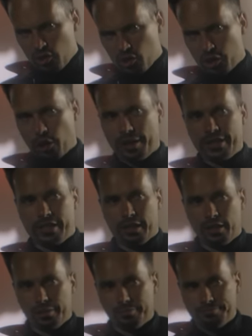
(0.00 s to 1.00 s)
Go ahead and
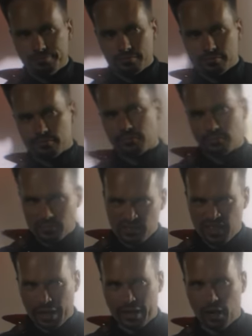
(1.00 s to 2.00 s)
kill him.
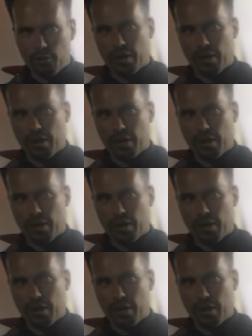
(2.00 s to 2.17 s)
I got